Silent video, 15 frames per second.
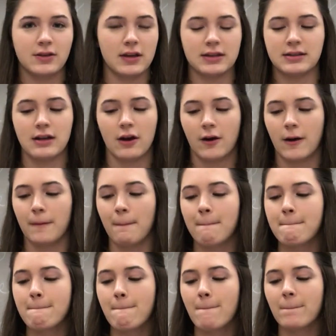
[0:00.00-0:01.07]
It's not good.
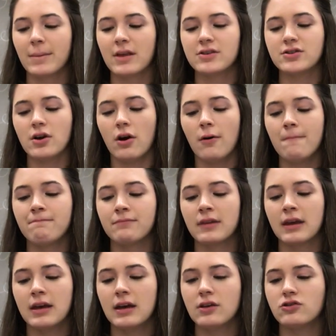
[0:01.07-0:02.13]
So,
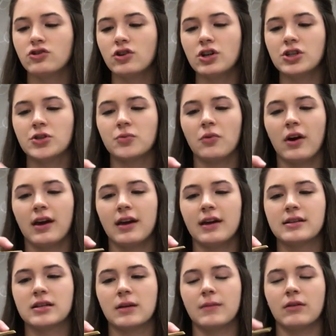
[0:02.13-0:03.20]
just
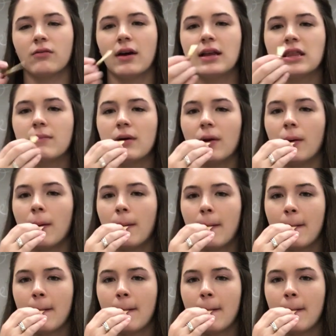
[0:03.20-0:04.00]
right is going to be right in the middle.